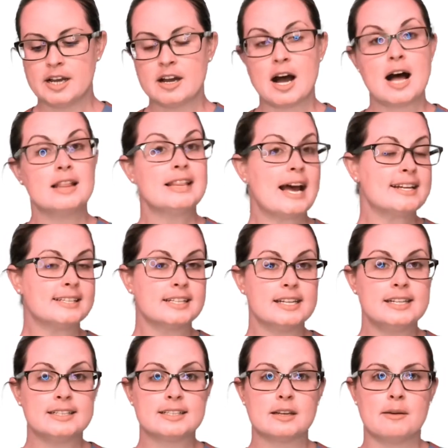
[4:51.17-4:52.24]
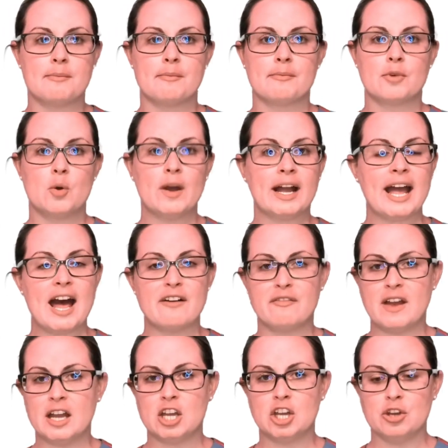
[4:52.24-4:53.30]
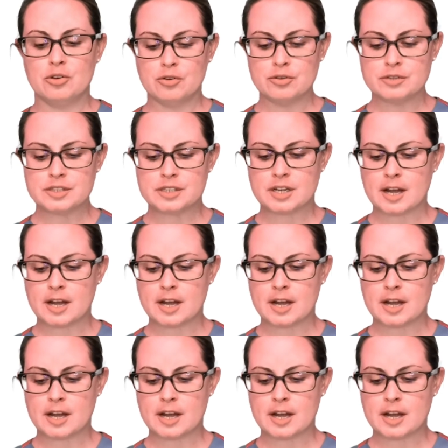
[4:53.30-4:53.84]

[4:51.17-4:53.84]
Lastly, some quick FAQs.